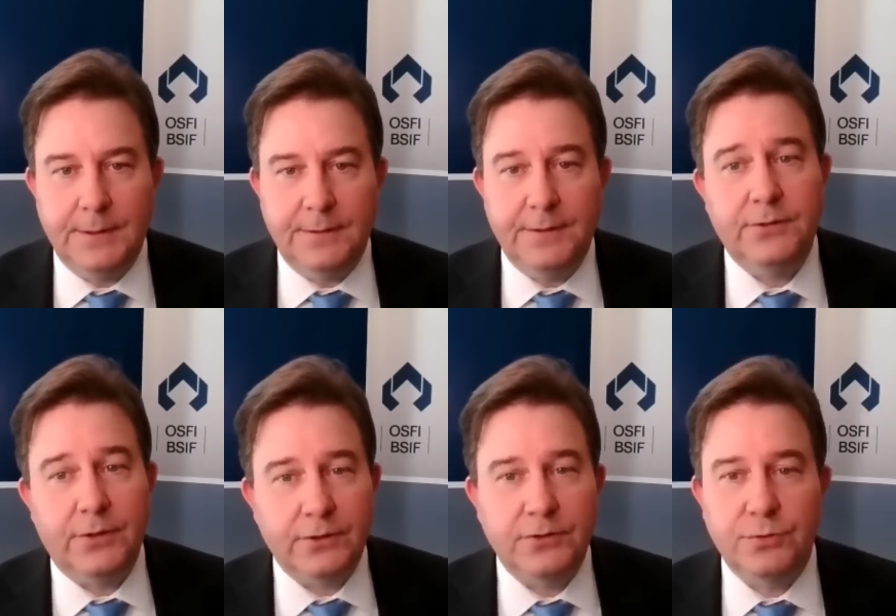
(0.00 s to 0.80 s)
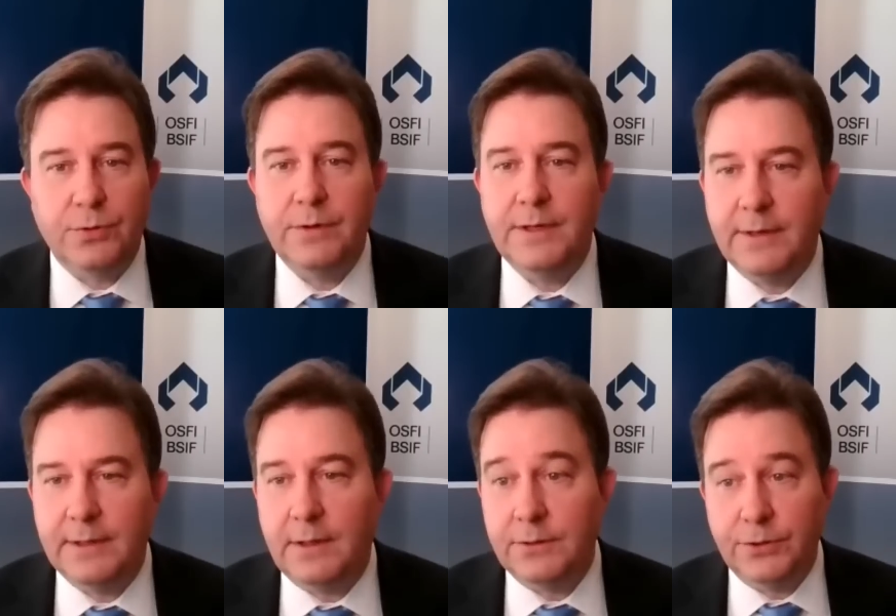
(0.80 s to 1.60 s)
These are extraordinary
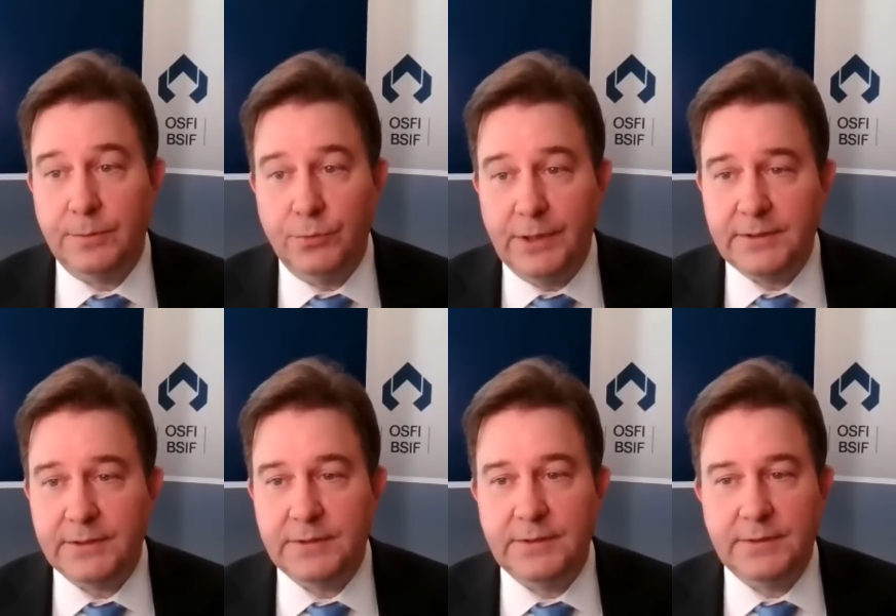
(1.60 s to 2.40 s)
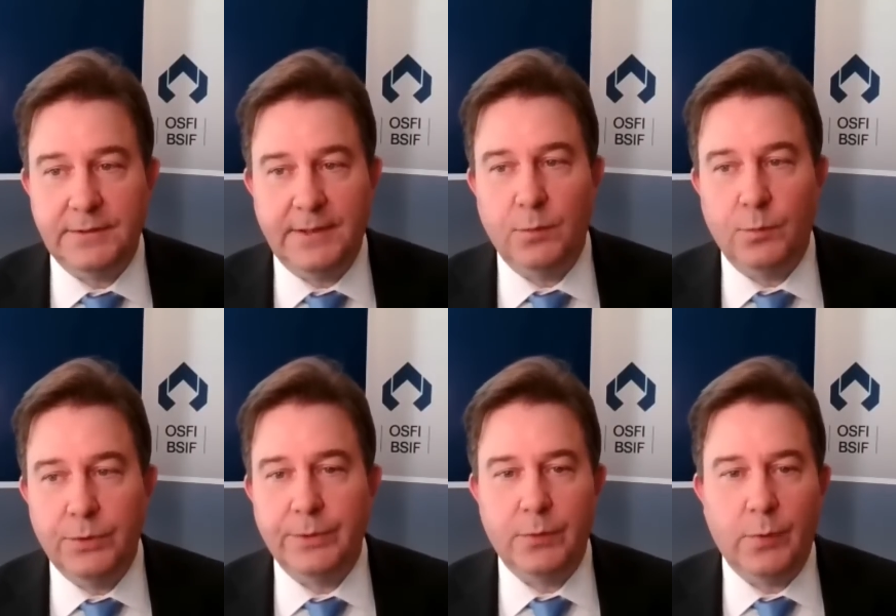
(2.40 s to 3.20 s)
long-term risks that will
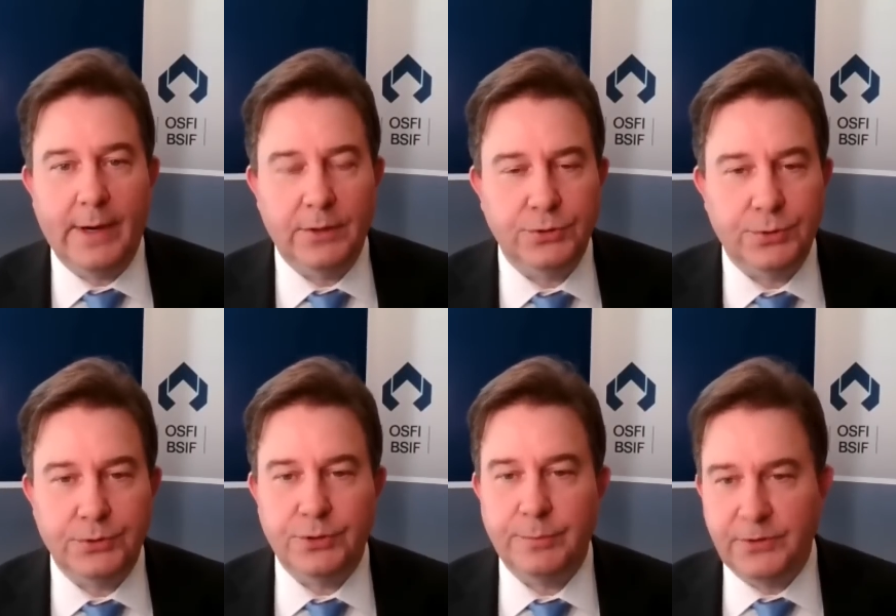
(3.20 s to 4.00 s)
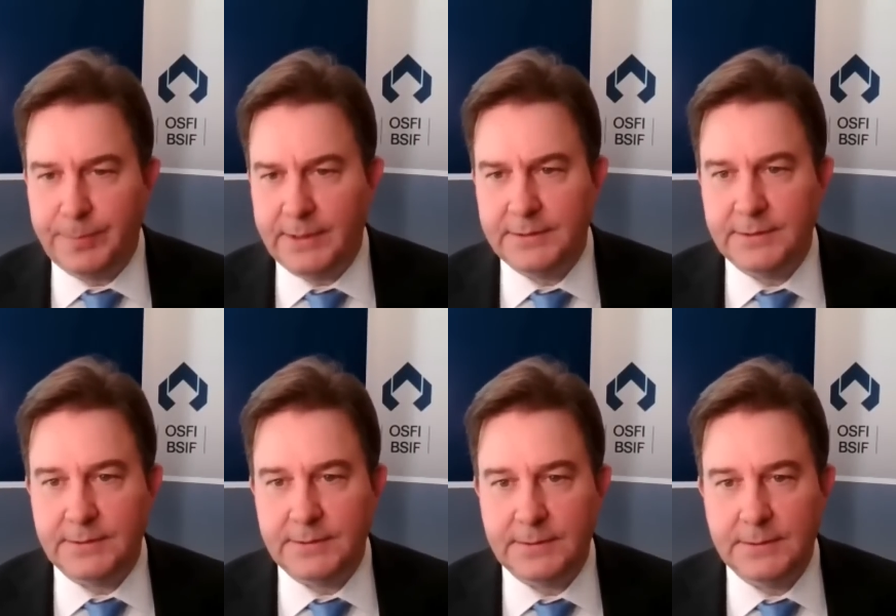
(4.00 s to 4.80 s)
require short-term
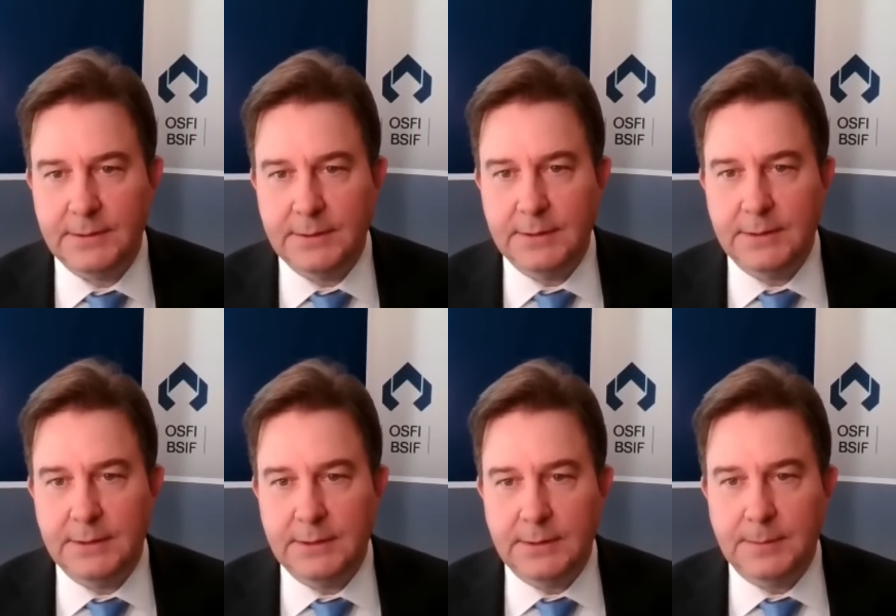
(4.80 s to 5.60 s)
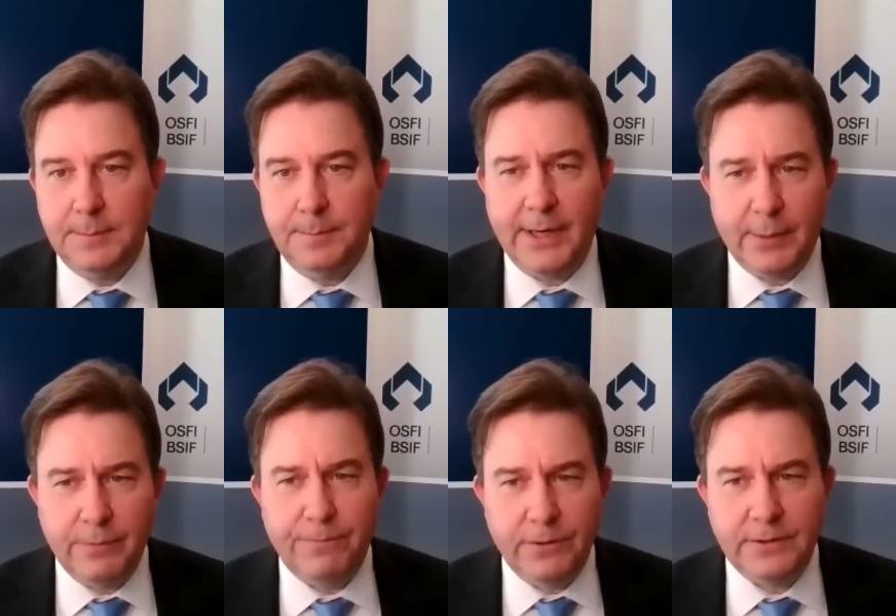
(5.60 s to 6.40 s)
responses. But I would
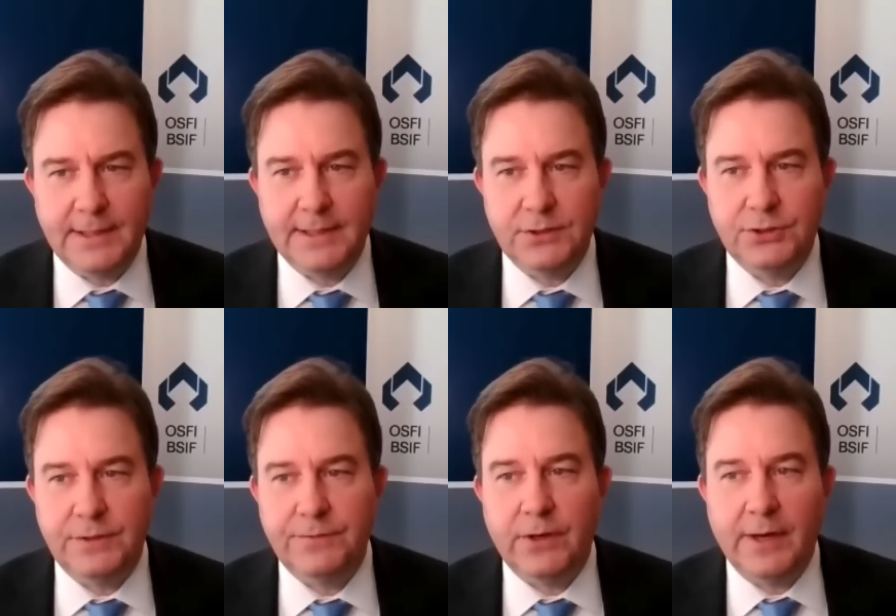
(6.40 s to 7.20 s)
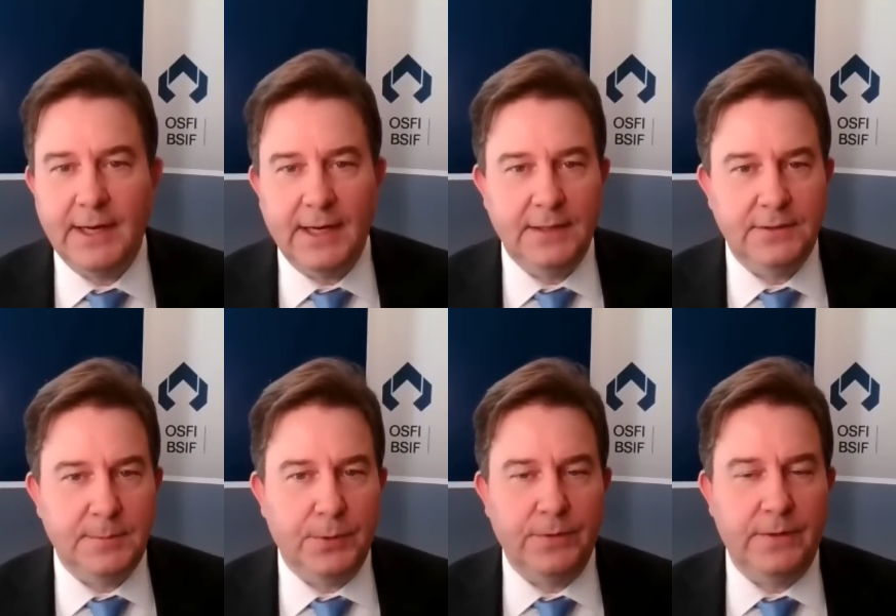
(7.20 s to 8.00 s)
first like to shift our gaze to
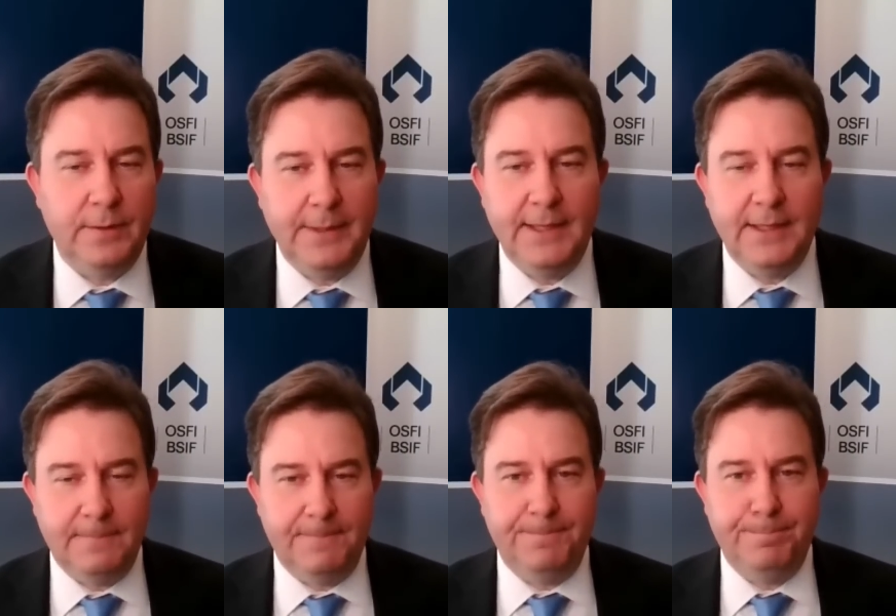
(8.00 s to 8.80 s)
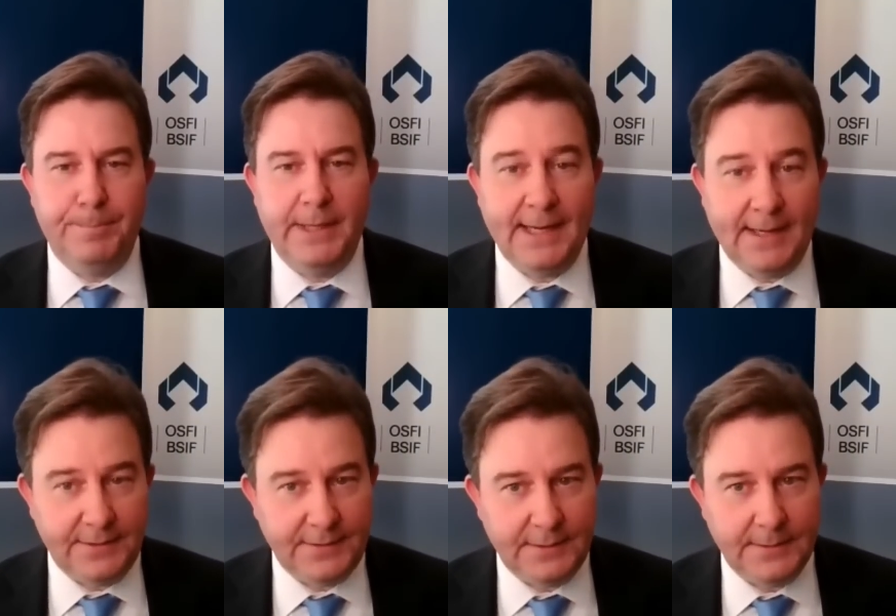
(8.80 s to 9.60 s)
both the immediate
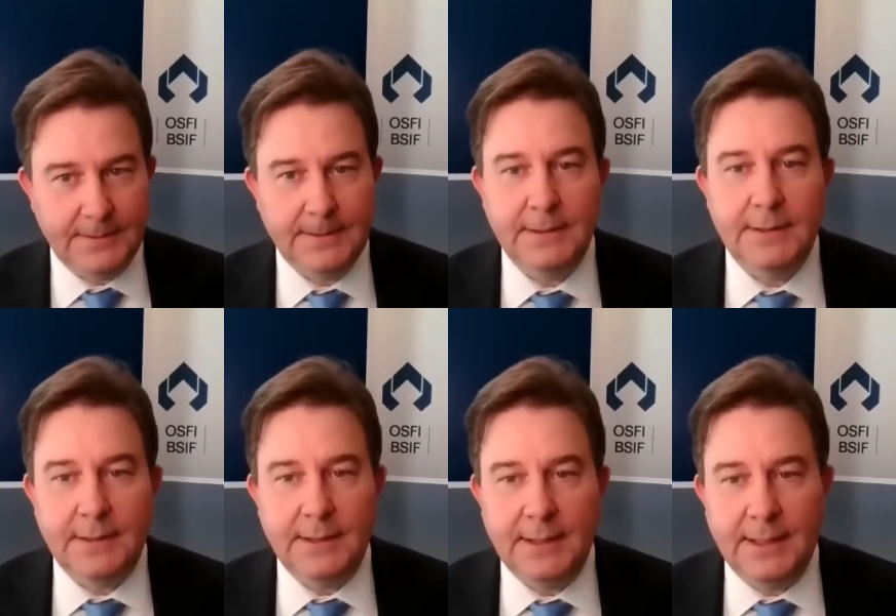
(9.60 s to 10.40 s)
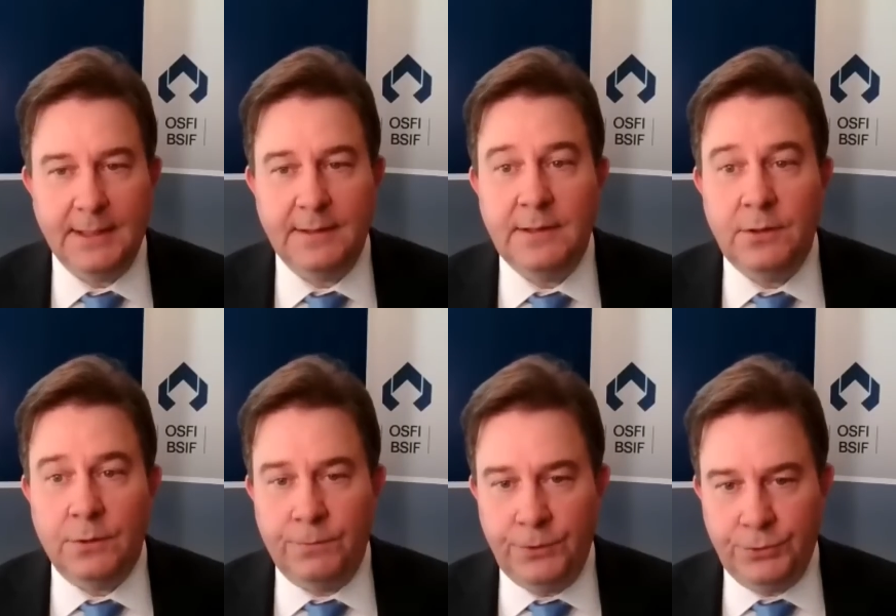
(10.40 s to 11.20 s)
past and the
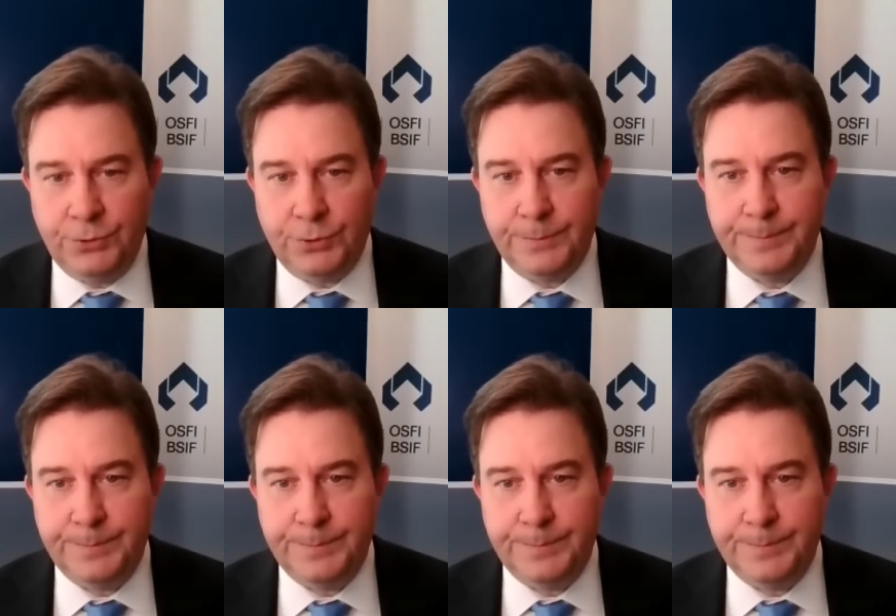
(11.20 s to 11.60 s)
near future.